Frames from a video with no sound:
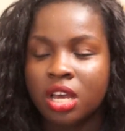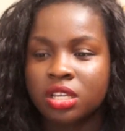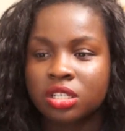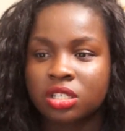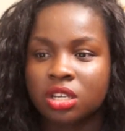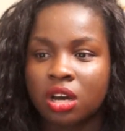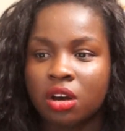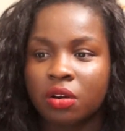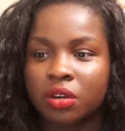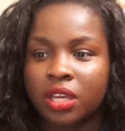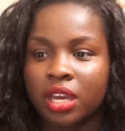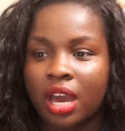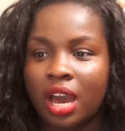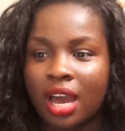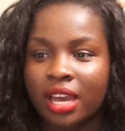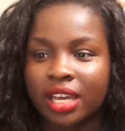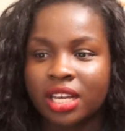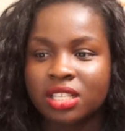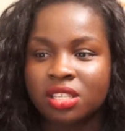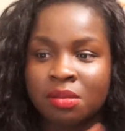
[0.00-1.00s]
So yeah, I
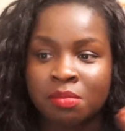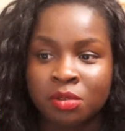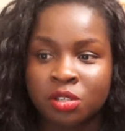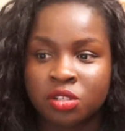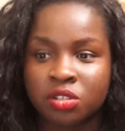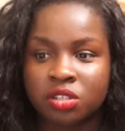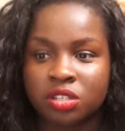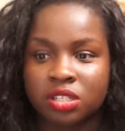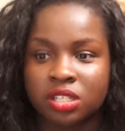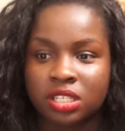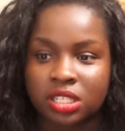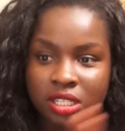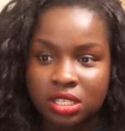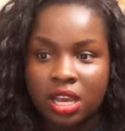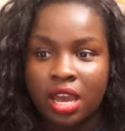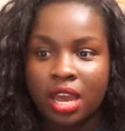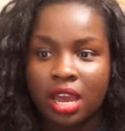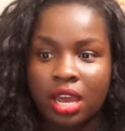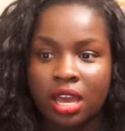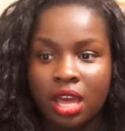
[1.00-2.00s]
guess I'm just gonna
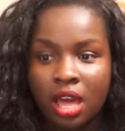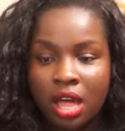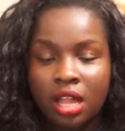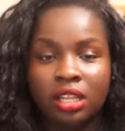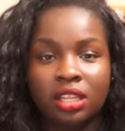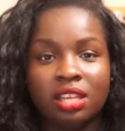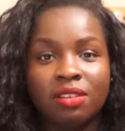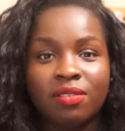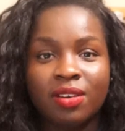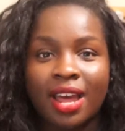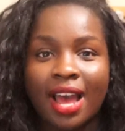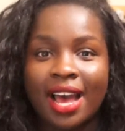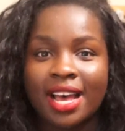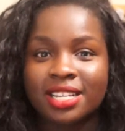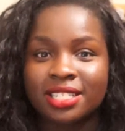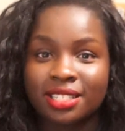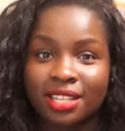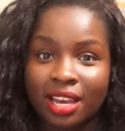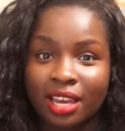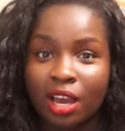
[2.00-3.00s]
say, leave it
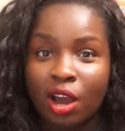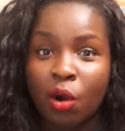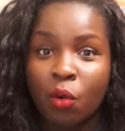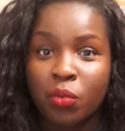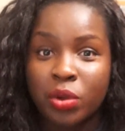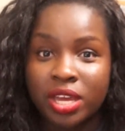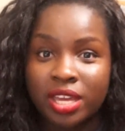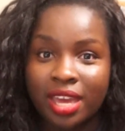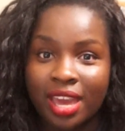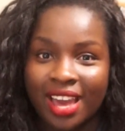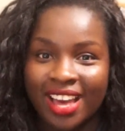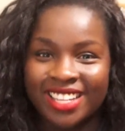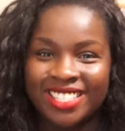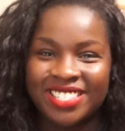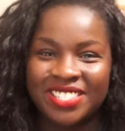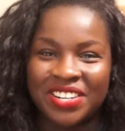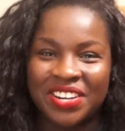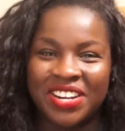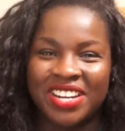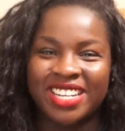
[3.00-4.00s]
as like a weak
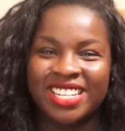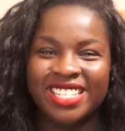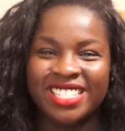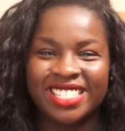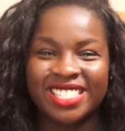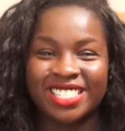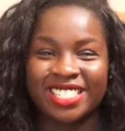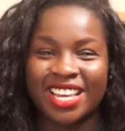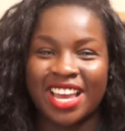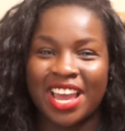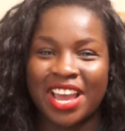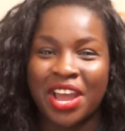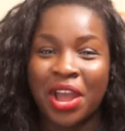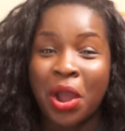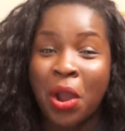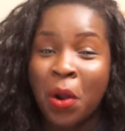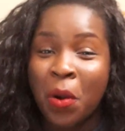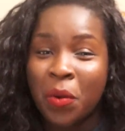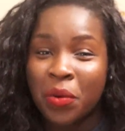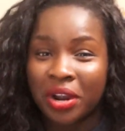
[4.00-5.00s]
answer and say,
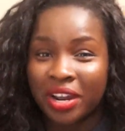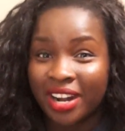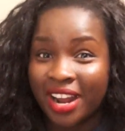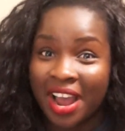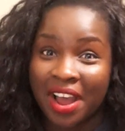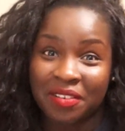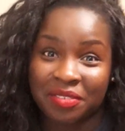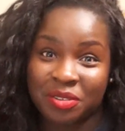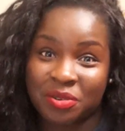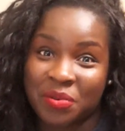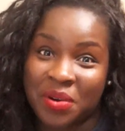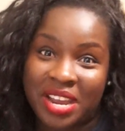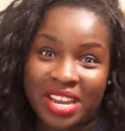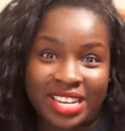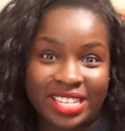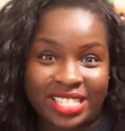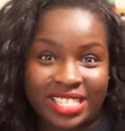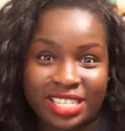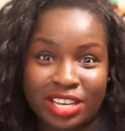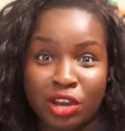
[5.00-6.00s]
we're gonna have to wait
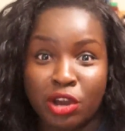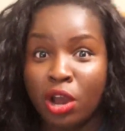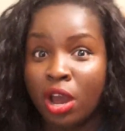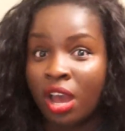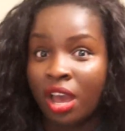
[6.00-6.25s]
and see.